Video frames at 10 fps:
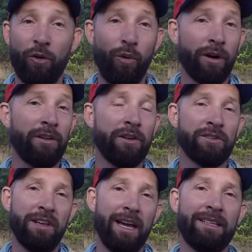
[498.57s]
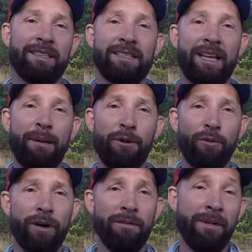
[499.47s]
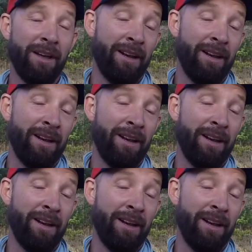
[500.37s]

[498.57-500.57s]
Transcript: going to work those legs the same you would.